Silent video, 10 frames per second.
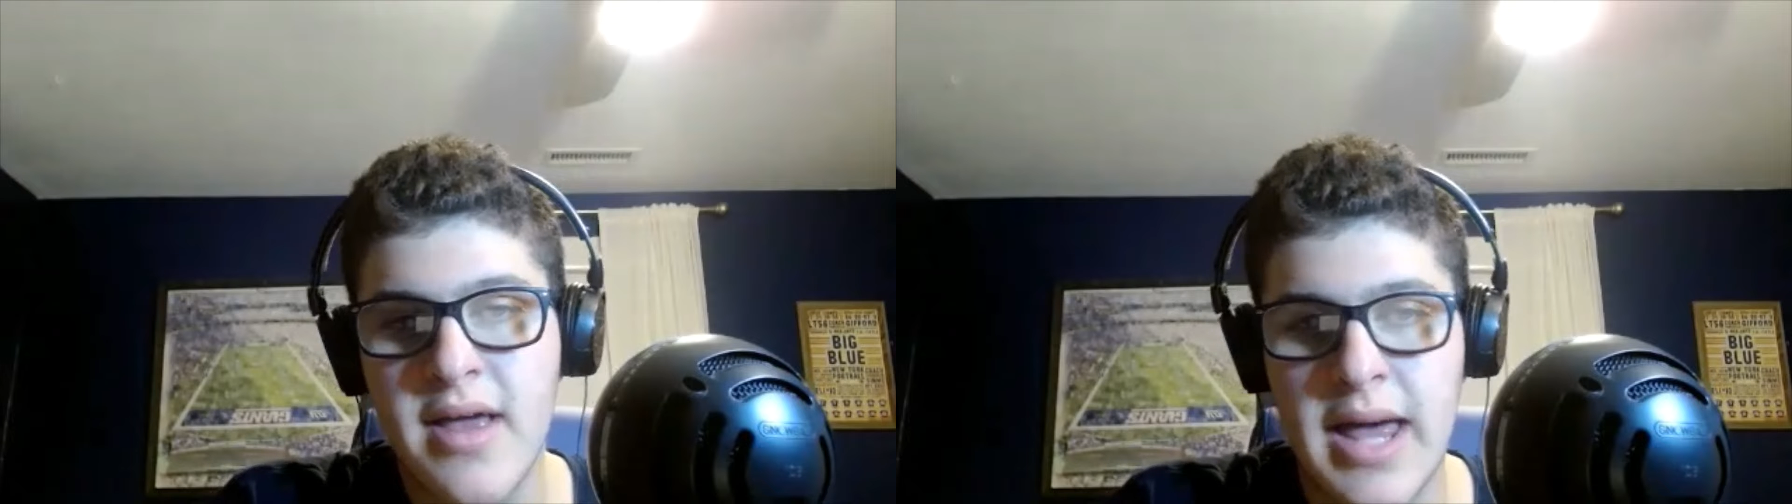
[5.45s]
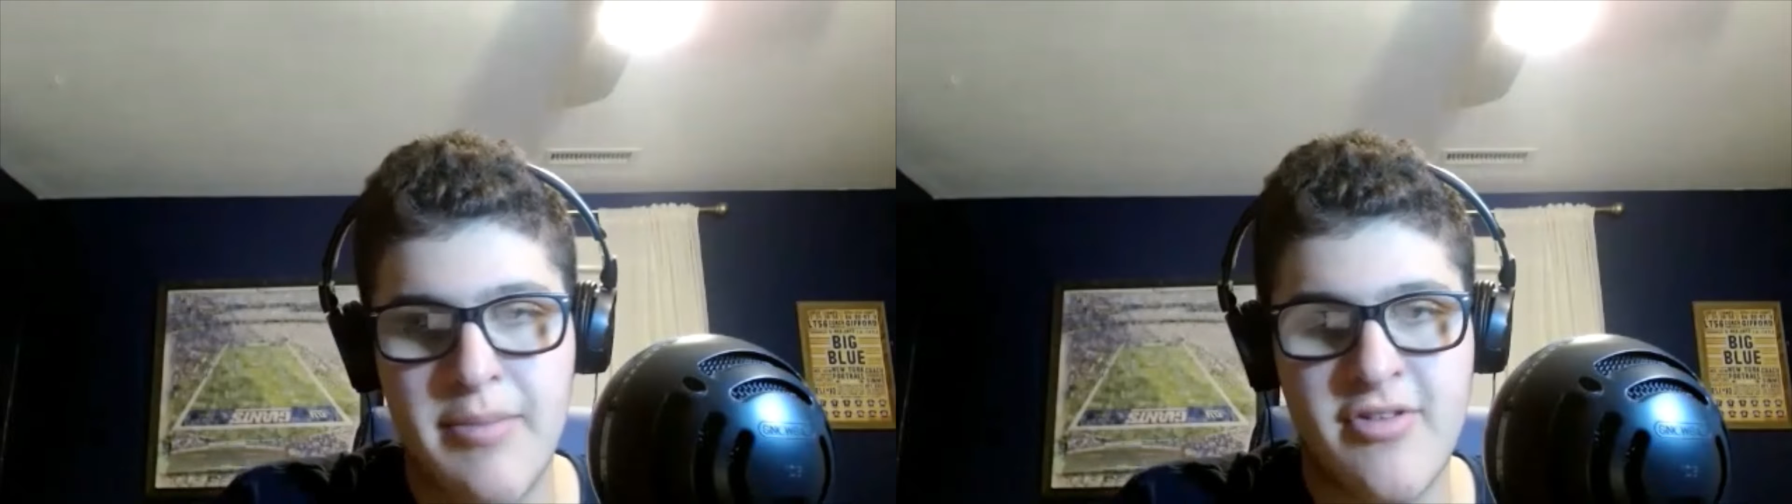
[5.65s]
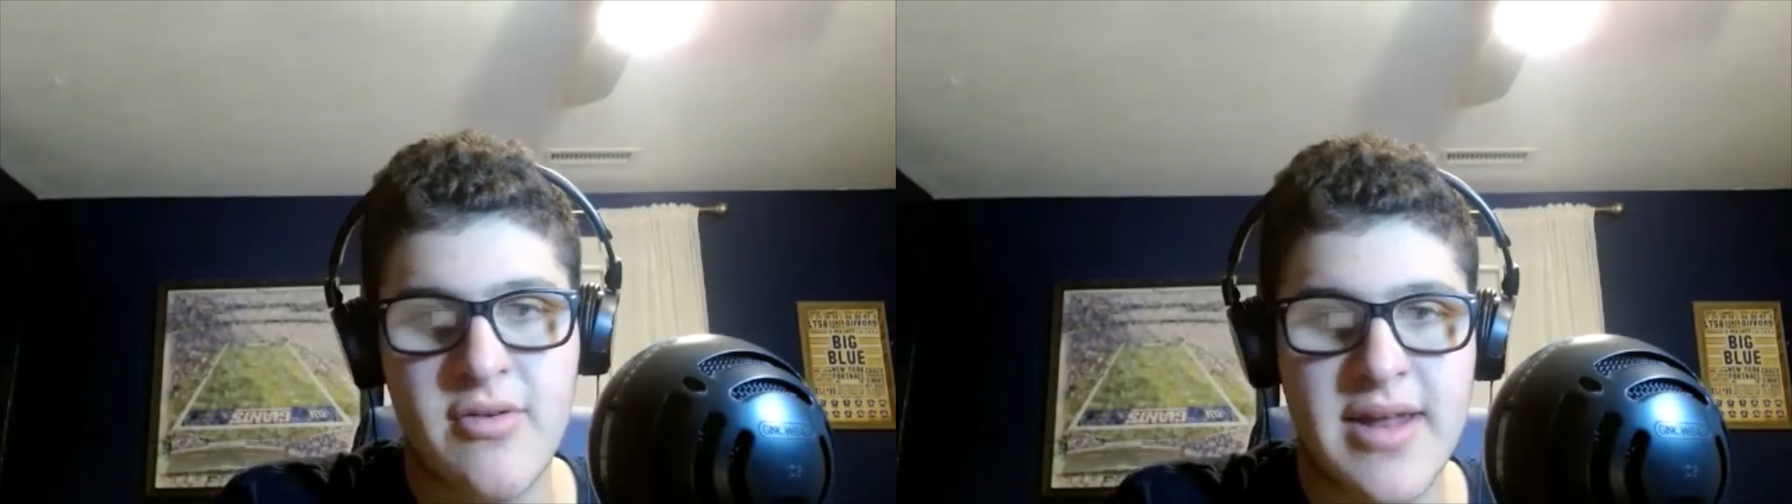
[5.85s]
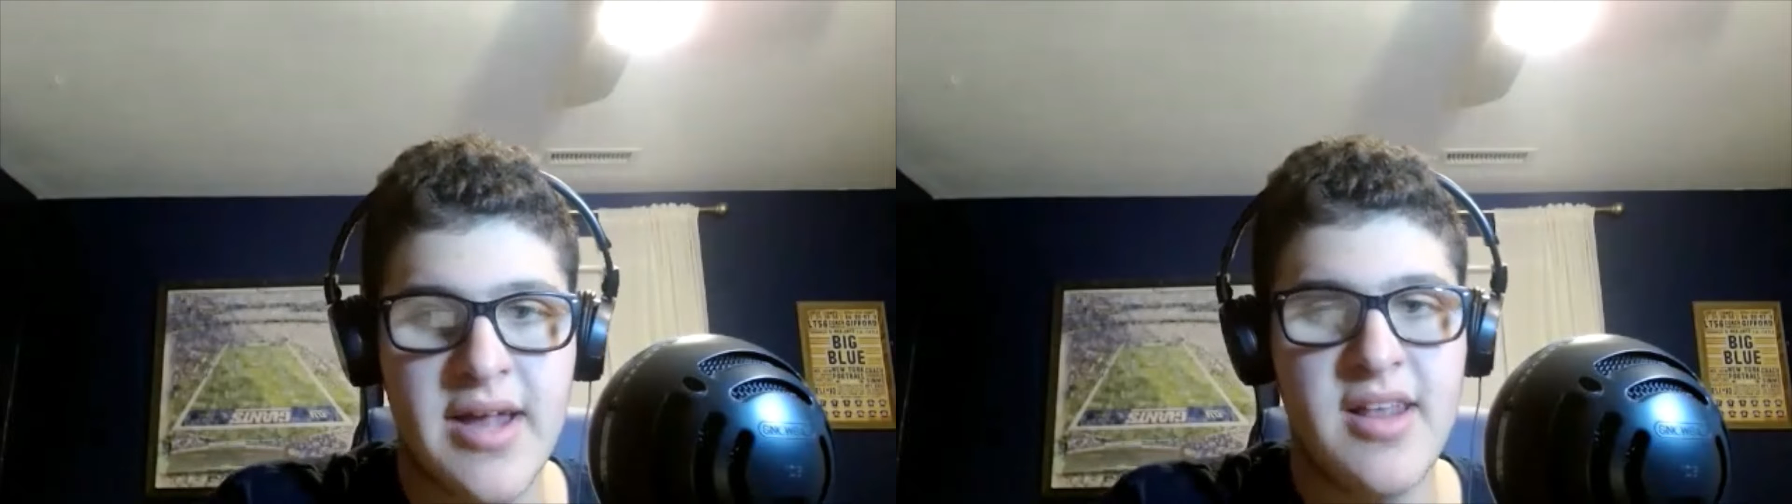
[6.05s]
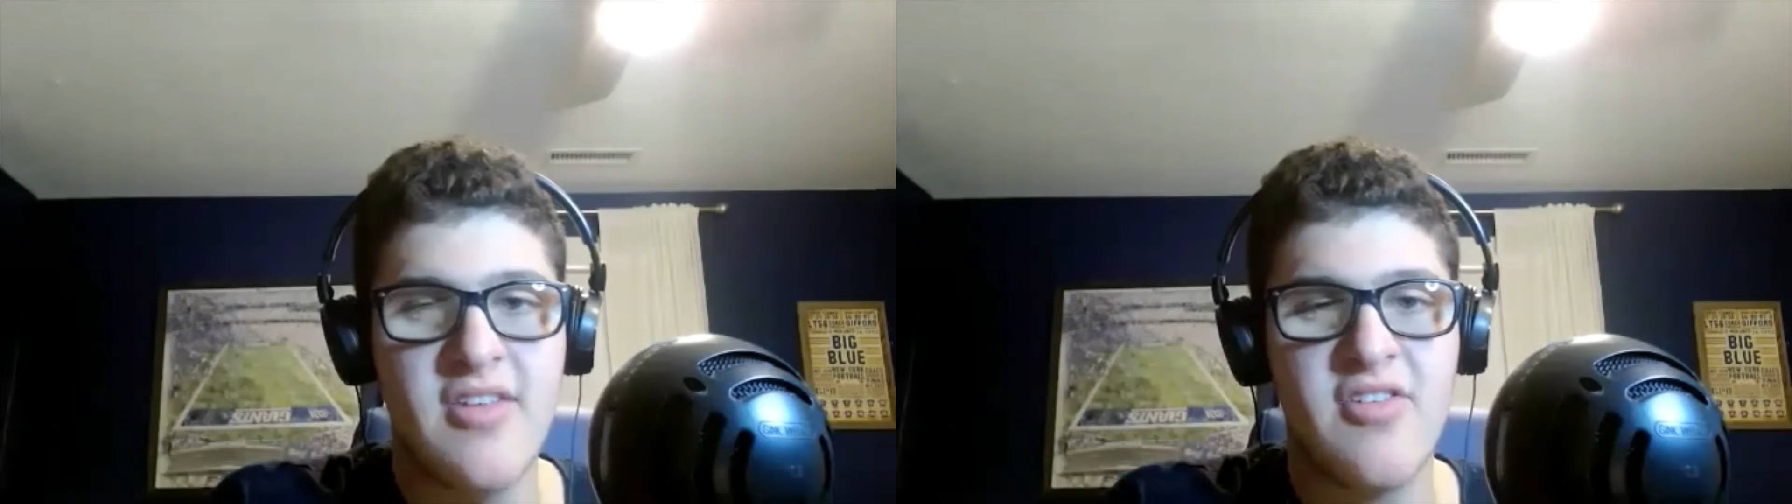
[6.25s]
episode
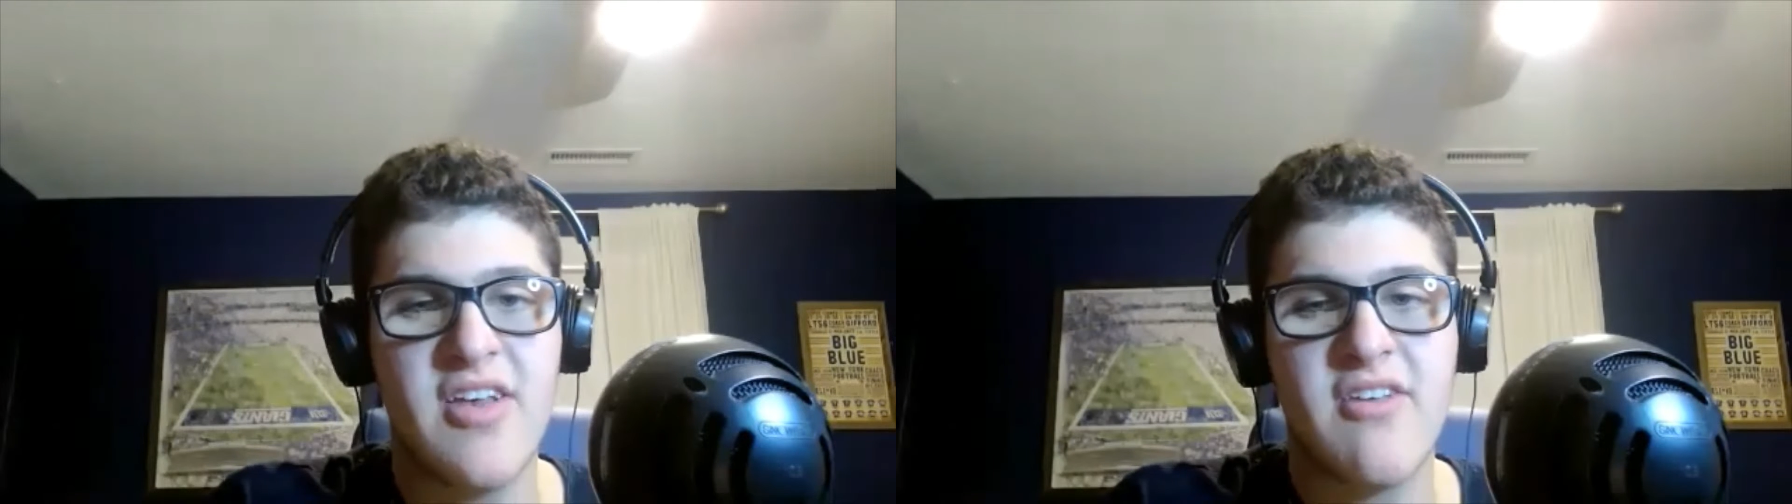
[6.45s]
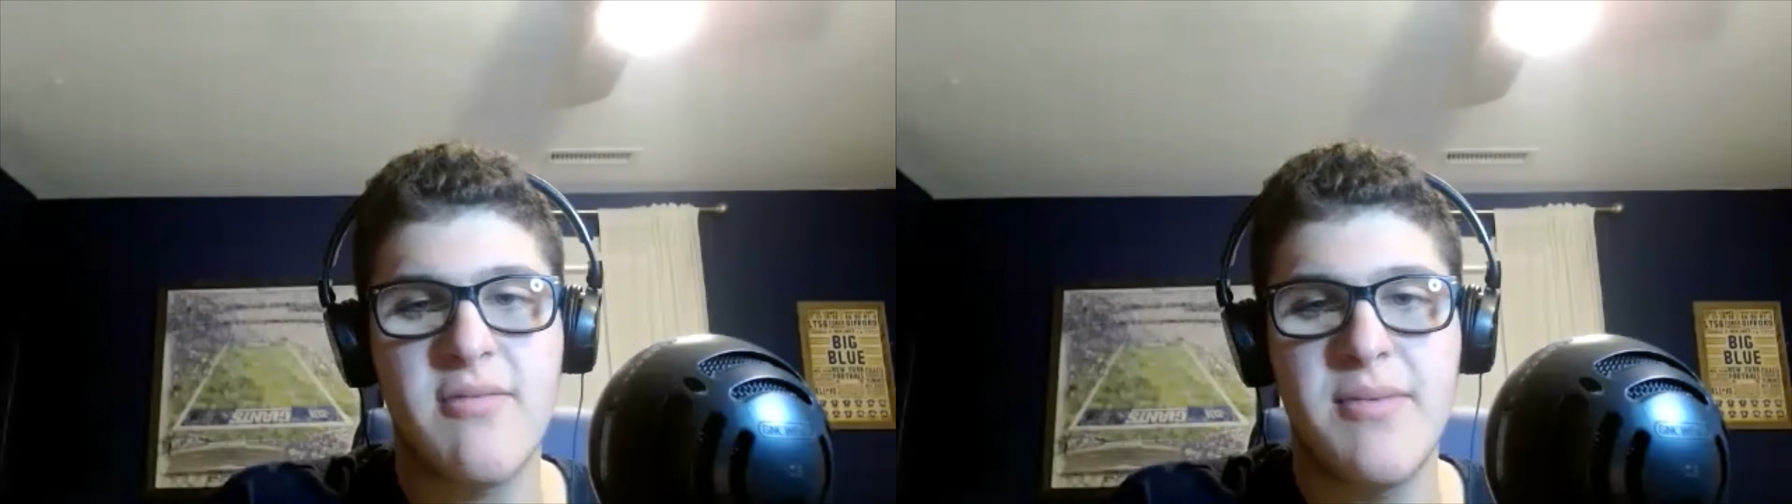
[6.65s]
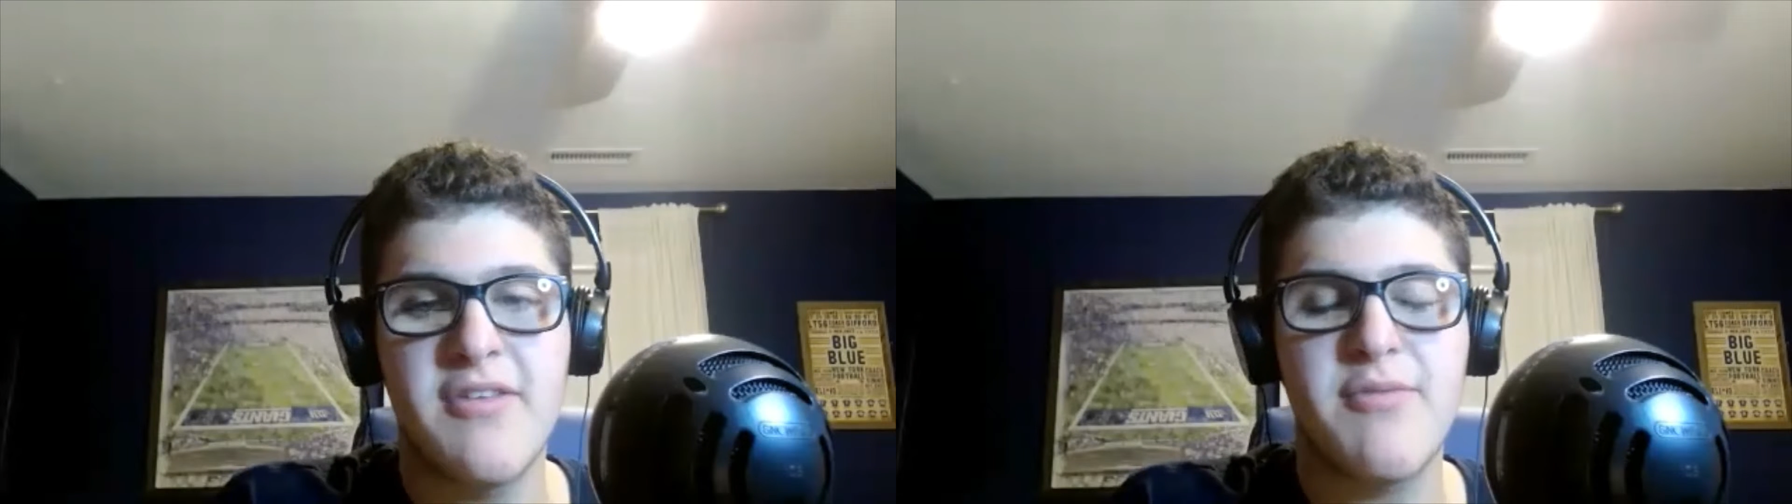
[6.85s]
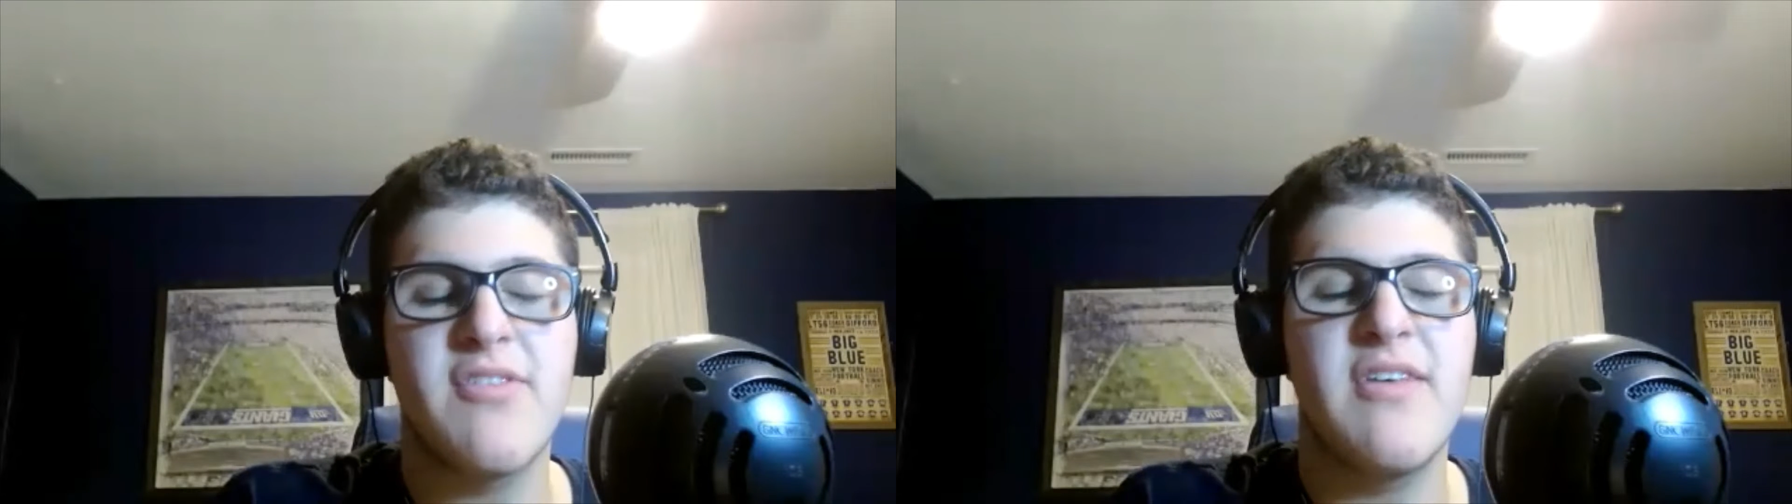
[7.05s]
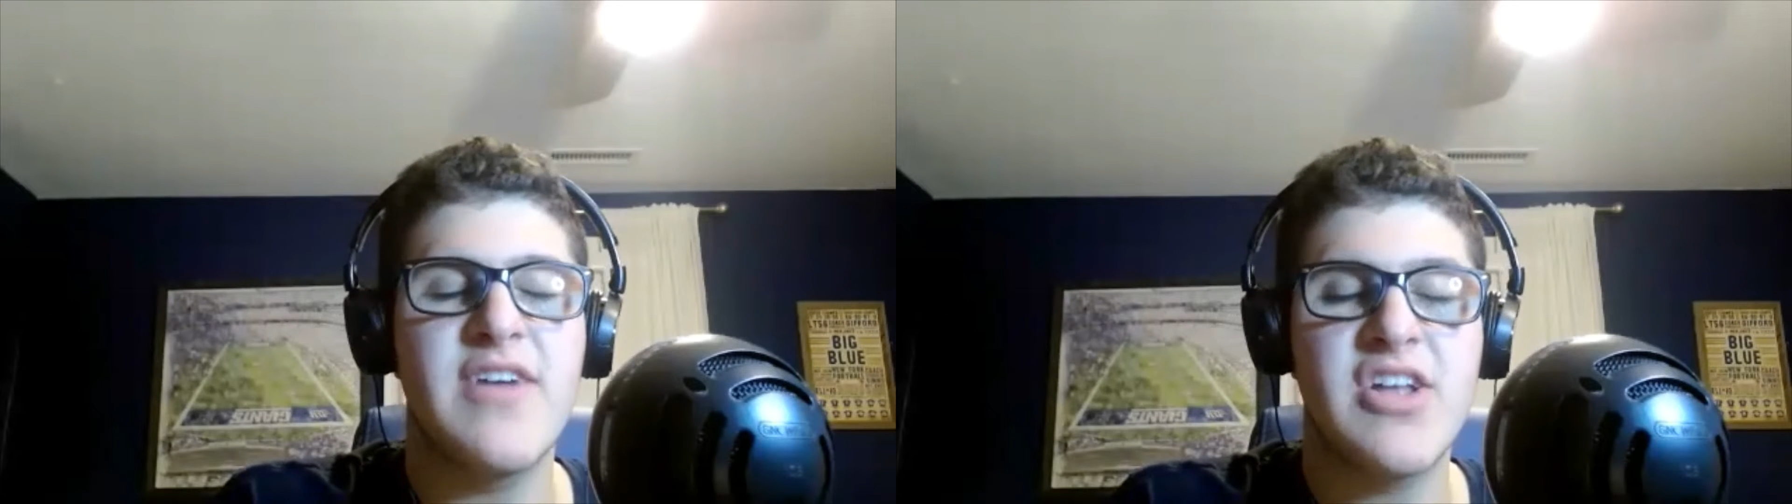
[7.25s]
96 to be
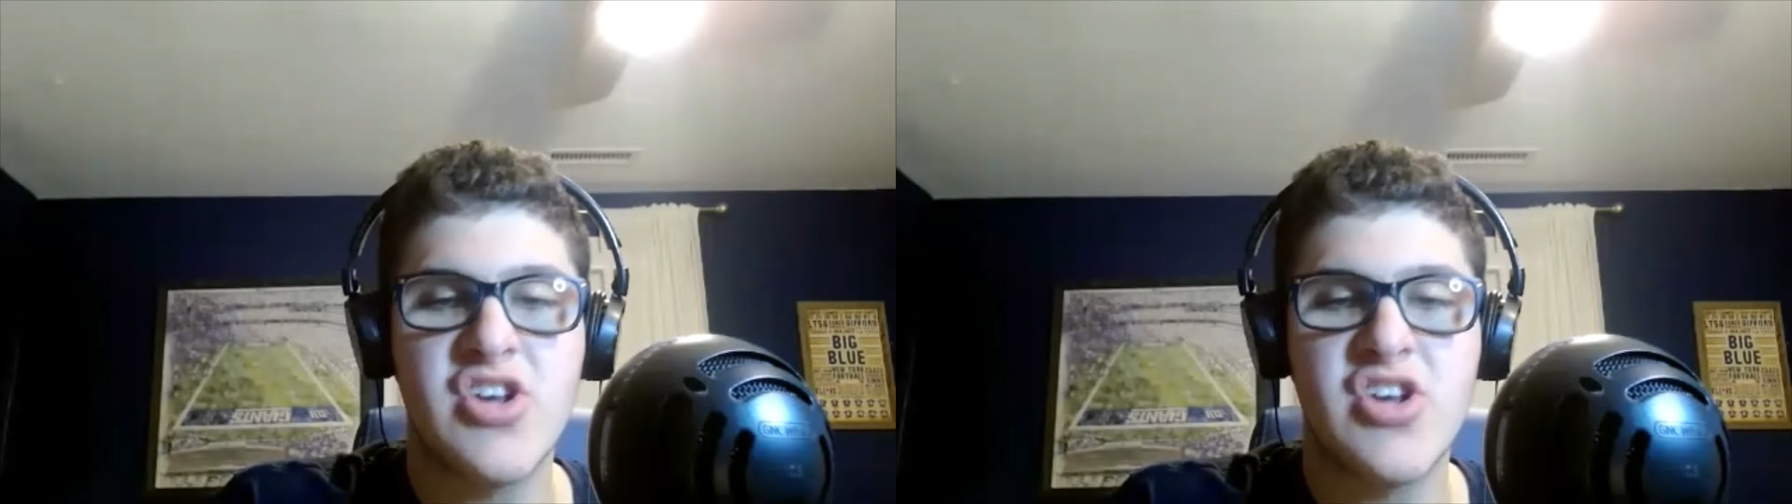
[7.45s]
specific.